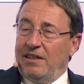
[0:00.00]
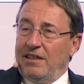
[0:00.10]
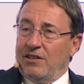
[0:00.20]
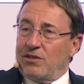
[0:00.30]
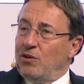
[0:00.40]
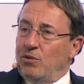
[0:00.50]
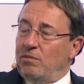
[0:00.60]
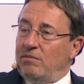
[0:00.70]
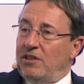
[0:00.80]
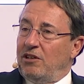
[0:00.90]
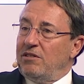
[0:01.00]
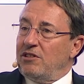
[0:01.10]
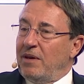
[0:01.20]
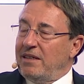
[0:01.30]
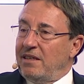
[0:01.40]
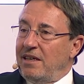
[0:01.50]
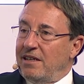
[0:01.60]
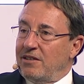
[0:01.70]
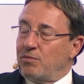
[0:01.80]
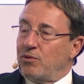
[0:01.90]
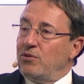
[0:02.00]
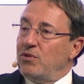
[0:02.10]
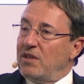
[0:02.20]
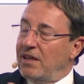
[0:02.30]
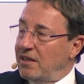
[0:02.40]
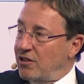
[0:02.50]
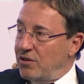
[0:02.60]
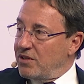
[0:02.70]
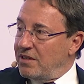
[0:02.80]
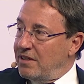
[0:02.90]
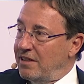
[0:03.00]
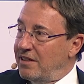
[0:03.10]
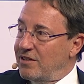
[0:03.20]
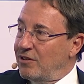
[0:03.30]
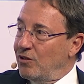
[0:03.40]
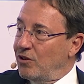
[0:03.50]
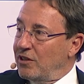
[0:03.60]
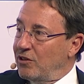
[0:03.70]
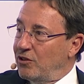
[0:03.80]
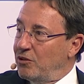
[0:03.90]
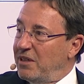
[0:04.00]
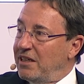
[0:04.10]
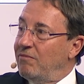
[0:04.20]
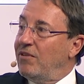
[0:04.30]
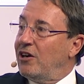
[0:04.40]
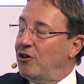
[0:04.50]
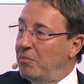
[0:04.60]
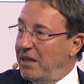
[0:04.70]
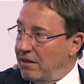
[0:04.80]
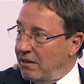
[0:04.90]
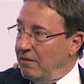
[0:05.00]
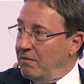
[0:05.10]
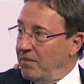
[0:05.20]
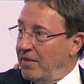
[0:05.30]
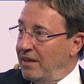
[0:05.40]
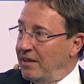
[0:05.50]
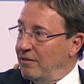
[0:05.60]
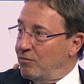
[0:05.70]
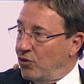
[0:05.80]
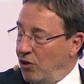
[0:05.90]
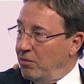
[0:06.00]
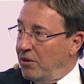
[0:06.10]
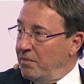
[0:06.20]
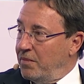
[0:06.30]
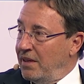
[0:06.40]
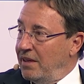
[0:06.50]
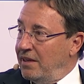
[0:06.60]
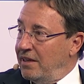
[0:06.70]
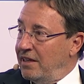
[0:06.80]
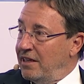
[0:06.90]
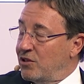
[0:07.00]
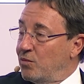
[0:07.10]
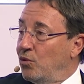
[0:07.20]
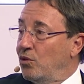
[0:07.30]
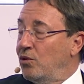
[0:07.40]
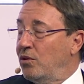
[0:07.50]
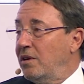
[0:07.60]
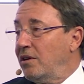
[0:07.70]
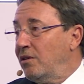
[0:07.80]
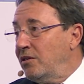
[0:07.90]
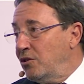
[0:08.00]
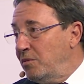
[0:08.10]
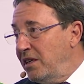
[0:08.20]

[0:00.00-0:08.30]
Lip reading: So, in 20 years, producing electricity is no longer going to be an environmental problem. It's more going to be an